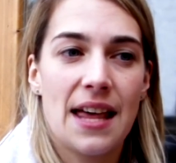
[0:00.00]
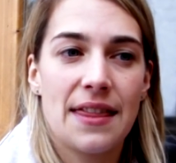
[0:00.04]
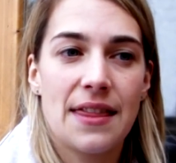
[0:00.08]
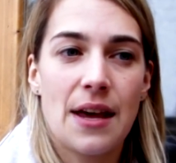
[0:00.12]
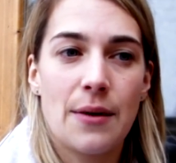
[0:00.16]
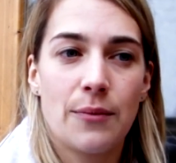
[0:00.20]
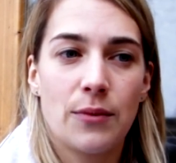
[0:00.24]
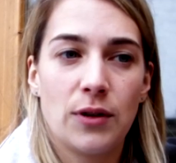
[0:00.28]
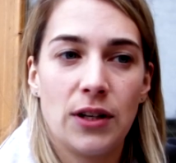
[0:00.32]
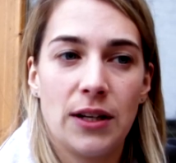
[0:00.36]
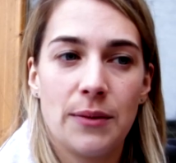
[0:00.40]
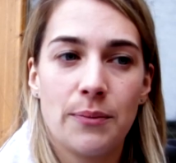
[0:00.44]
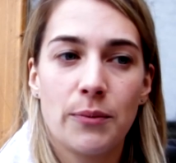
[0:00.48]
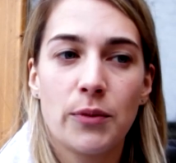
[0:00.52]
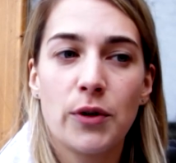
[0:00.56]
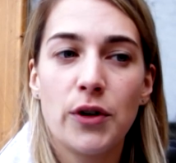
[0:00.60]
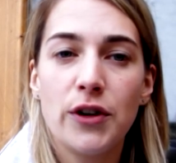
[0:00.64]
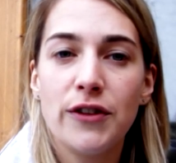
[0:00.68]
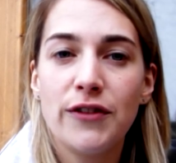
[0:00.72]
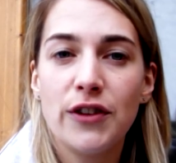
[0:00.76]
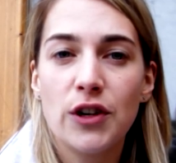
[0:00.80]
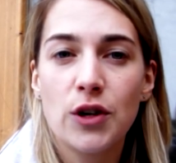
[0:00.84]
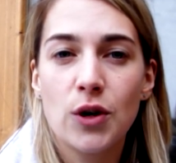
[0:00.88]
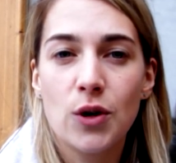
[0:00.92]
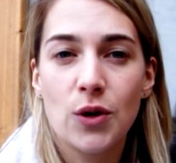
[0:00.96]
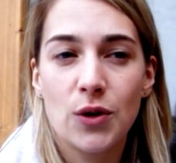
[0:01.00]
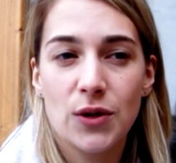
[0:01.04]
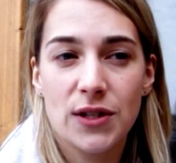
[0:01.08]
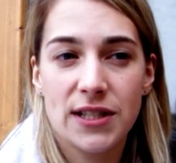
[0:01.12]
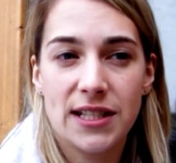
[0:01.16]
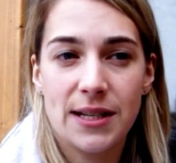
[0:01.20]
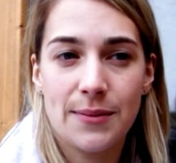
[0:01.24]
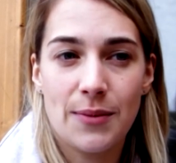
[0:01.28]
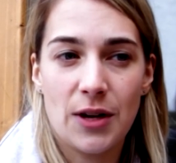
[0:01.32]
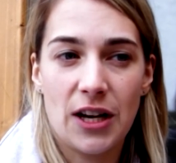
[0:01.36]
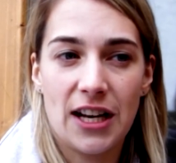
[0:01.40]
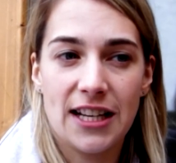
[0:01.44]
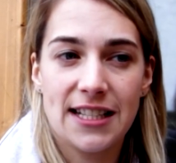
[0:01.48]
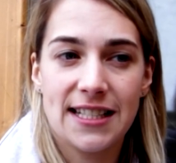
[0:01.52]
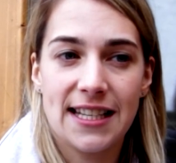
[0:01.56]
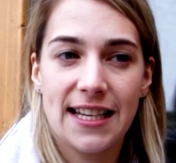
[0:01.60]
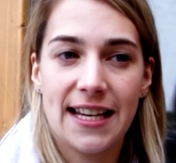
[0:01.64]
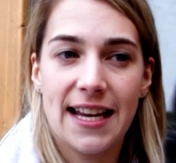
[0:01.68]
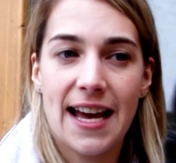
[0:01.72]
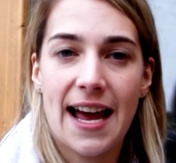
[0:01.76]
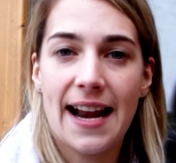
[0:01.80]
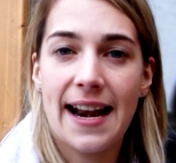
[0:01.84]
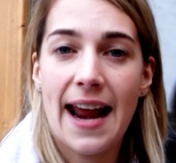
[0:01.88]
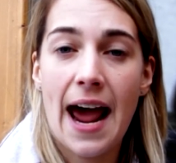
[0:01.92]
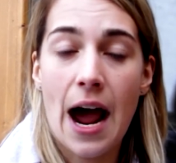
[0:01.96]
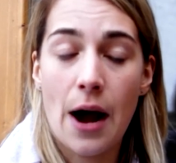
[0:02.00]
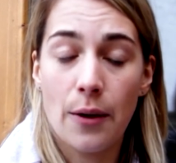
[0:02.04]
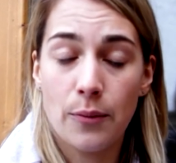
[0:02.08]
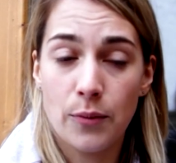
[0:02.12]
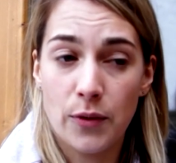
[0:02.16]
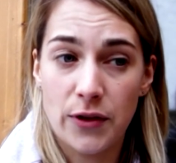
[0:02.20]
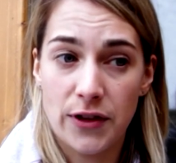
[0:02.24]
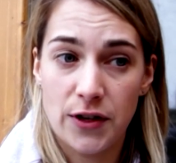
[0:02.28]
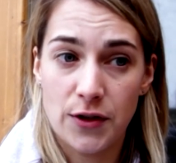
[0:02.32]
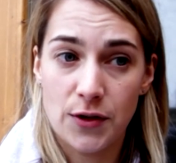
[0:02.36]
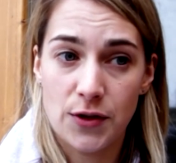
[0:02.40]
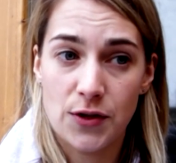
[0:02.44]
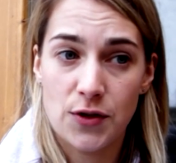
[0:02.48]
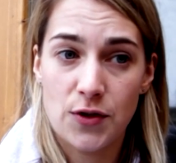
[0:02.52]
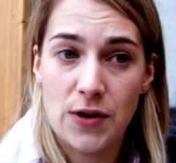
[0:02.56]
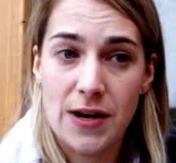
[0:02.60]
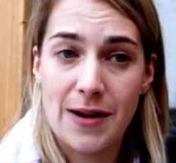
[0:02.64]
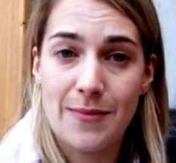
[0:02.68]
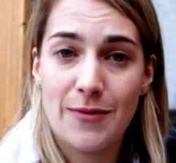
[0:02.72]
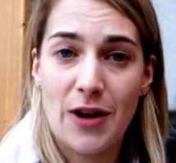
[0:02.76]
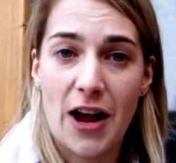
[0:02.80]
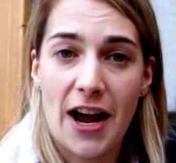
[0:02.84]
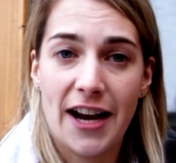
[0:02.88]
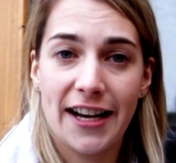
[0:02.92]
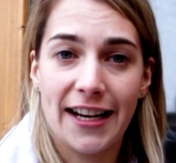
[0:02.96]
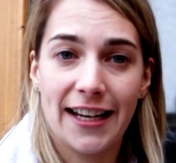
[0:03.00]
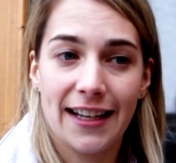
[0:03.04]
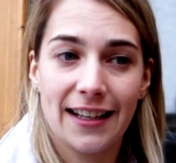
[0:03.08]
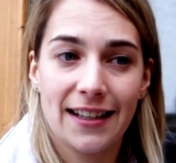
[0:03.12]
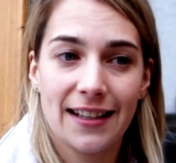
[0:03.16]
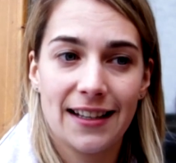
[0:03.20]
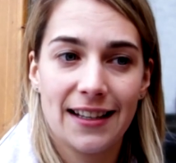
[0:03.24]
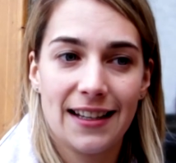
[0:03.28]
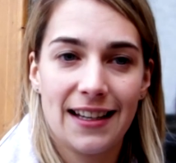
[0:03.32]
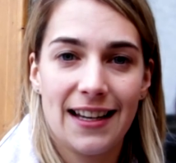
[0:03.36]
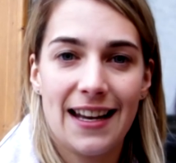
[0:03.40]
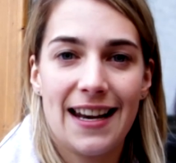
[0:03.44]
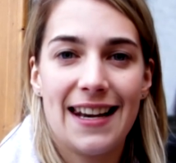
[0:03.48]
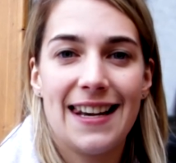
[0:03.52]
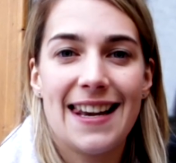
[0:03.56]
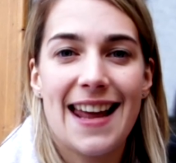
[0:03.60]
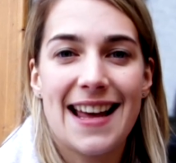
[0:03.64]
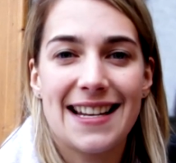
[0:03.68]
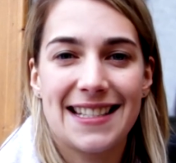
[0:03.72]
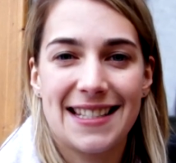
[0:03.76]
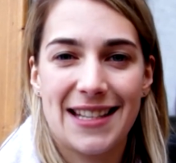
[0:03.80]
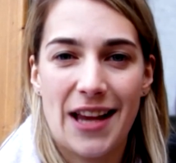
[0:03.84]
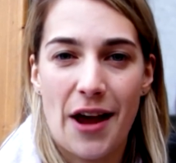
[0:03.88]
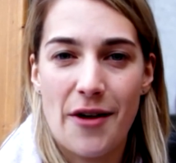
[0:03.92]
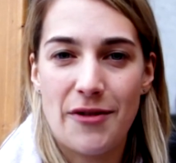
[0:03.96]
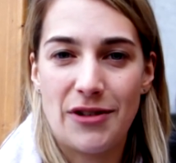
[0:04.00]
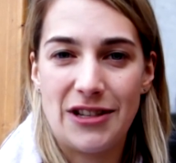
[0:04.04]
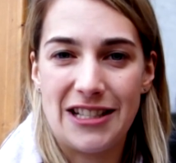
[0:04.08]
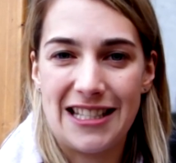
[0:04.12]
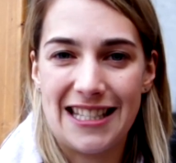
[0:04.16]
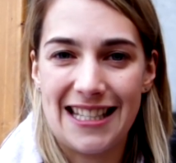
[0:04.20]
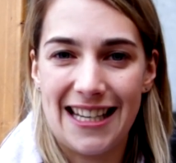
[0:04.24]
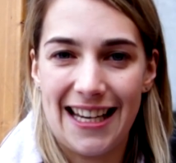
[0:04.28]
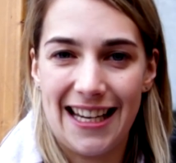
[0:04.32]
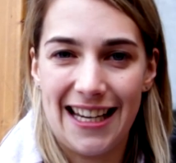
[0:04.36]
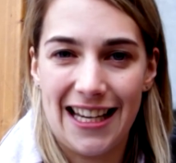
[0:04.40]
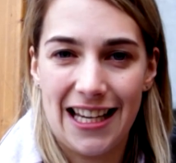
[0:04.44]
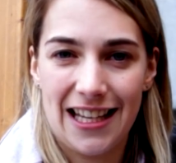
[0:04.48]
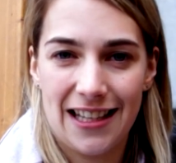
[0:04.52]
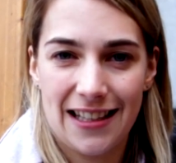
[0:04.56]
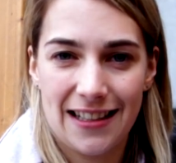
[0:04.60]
that will improve your core stability and help with your streamlining. Let's go and see.